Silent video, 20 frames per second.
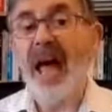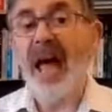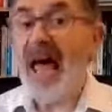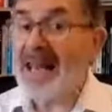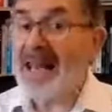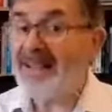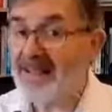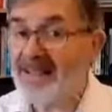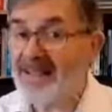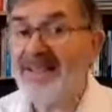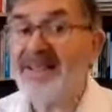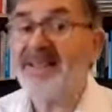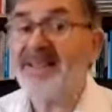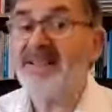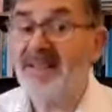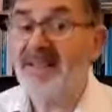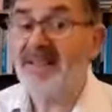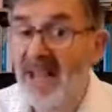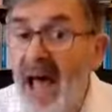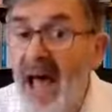And he
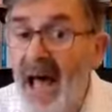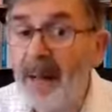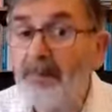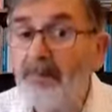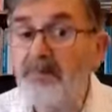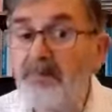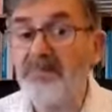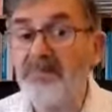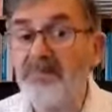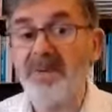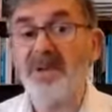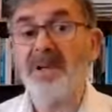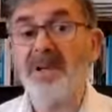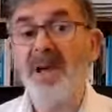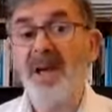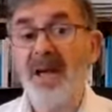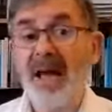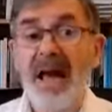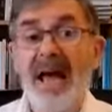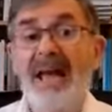damned
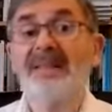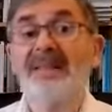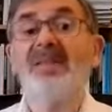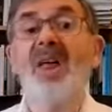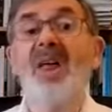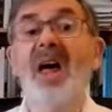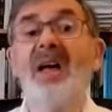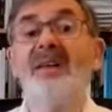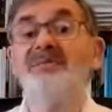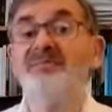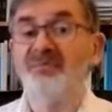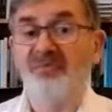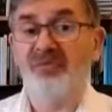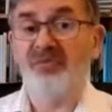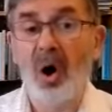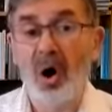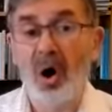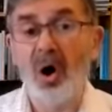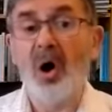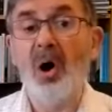at the
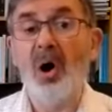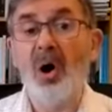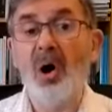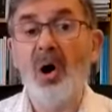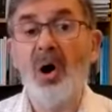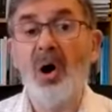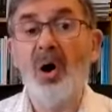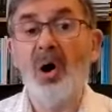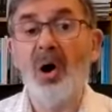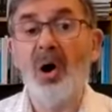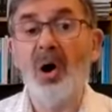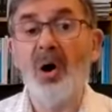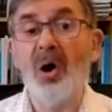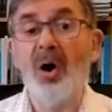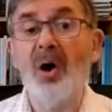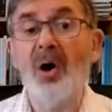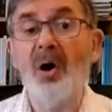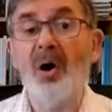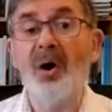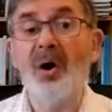
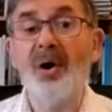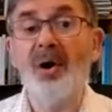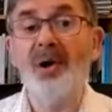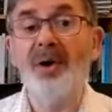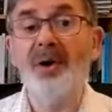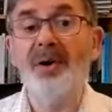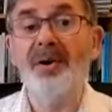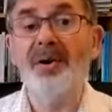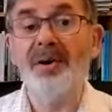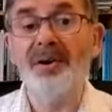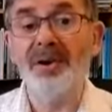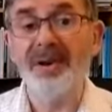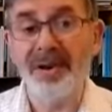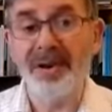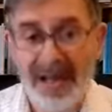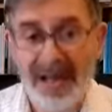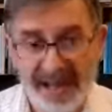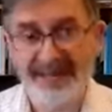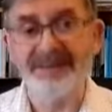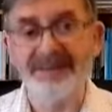
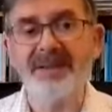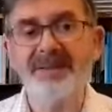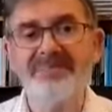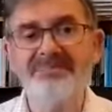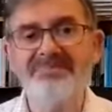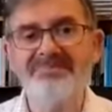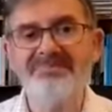fornet.